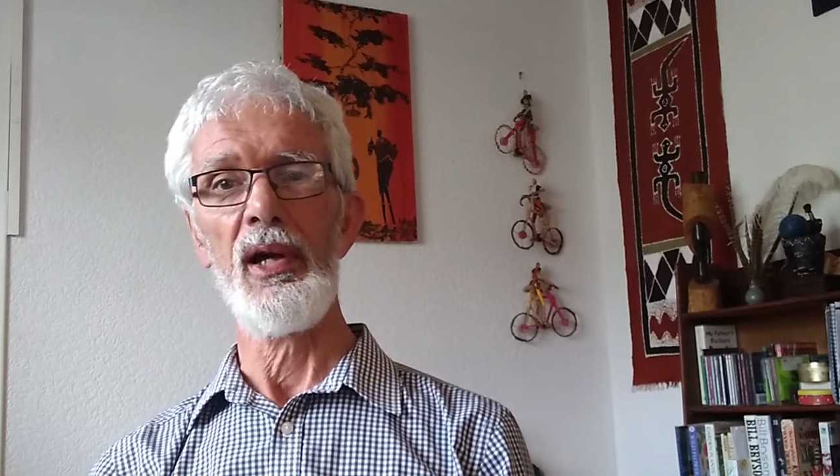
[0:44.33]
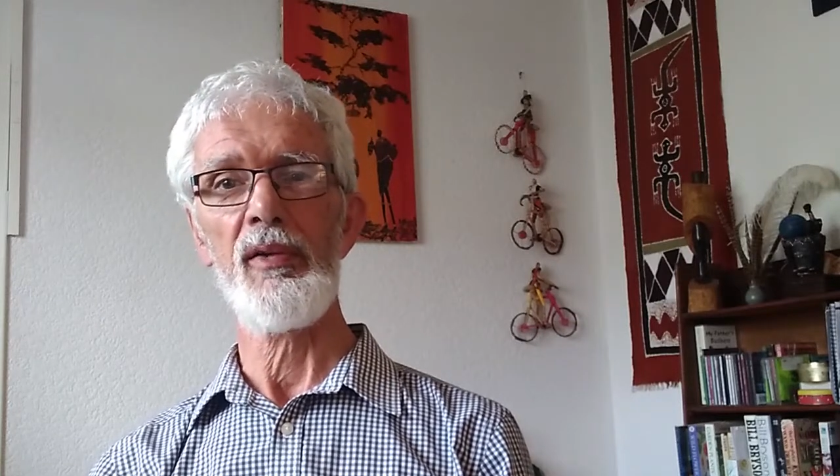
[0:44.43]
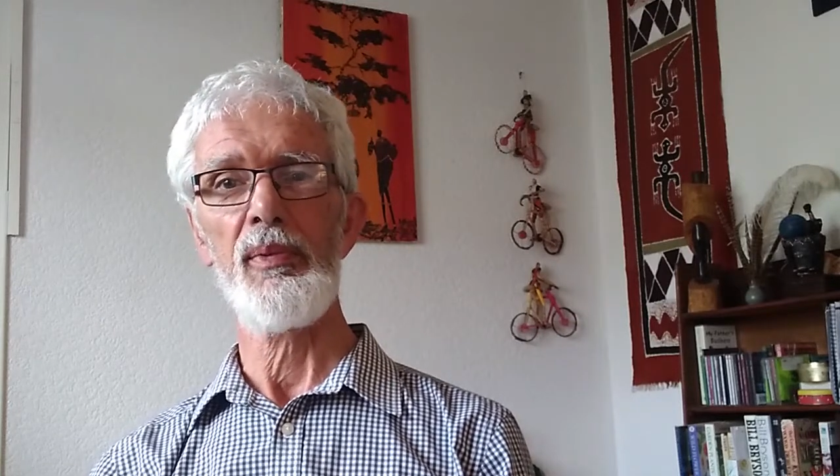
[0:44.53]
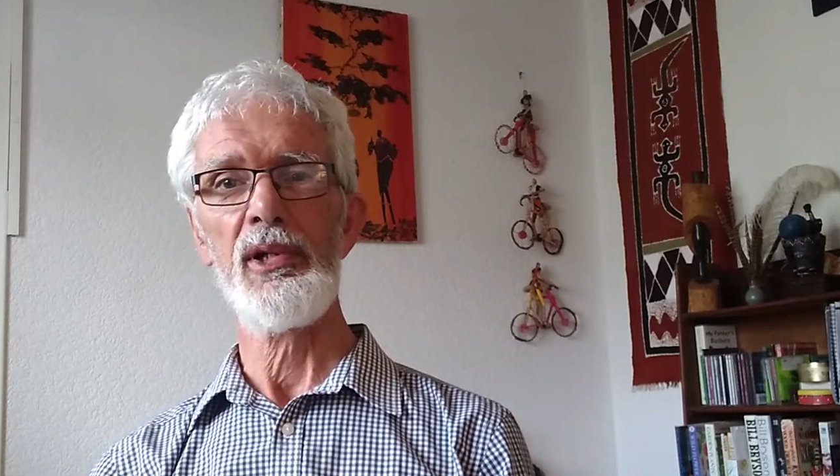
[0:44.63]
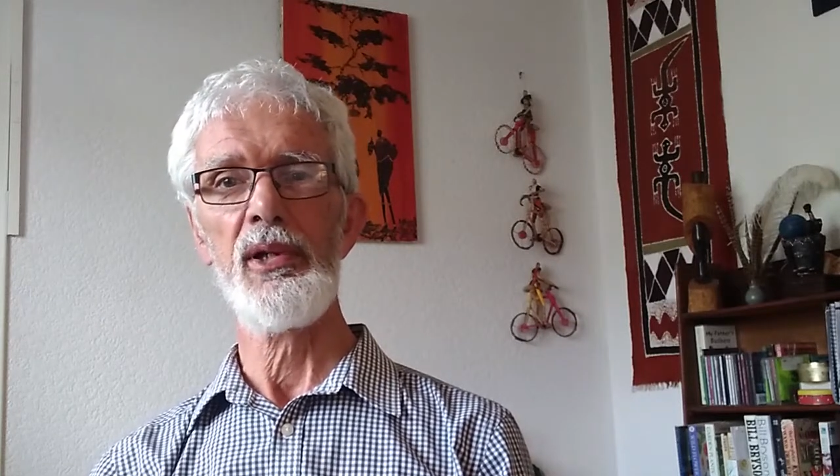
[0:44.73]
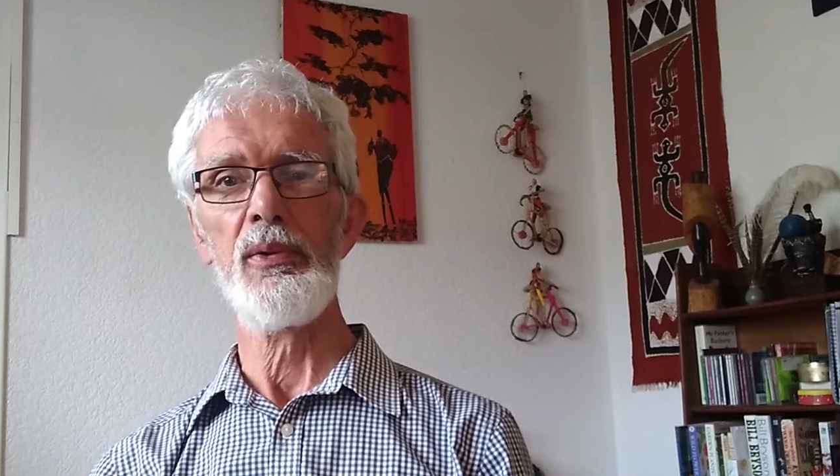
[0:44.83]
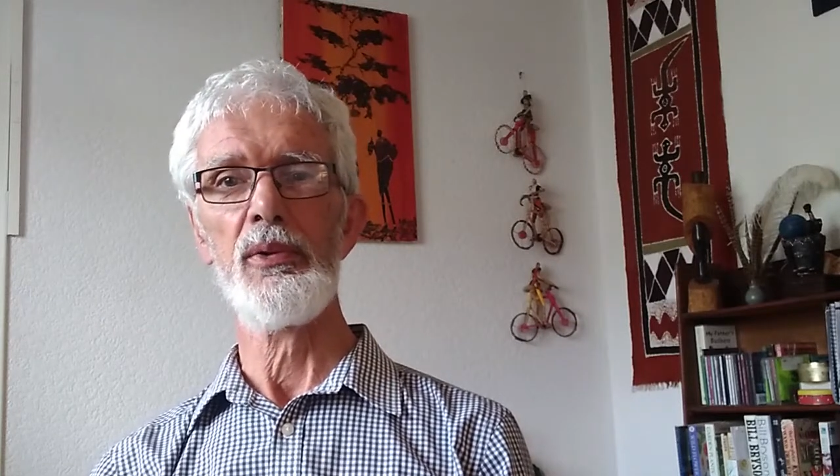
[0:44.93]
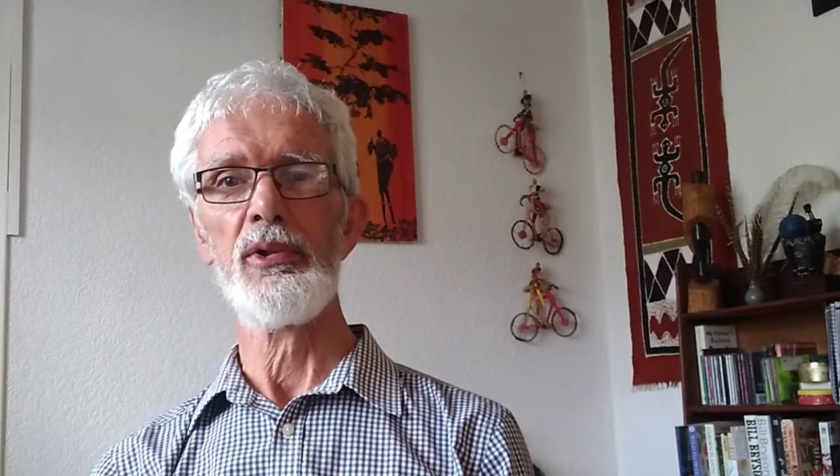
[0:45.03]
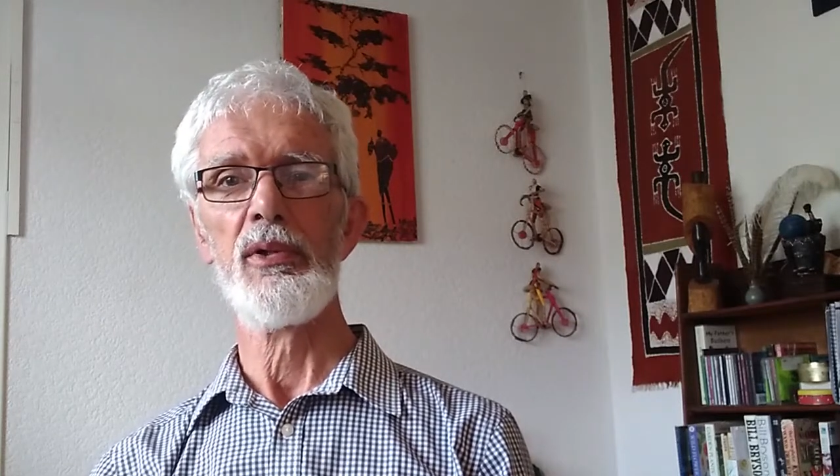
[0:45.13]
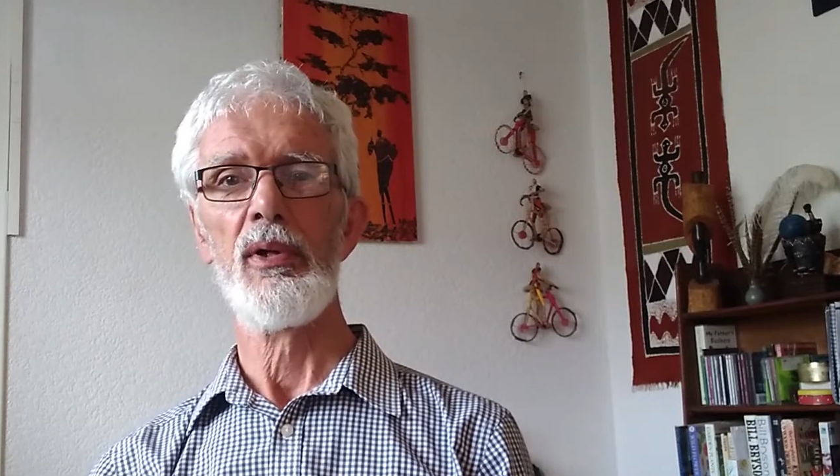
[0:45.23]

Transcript: has been huge,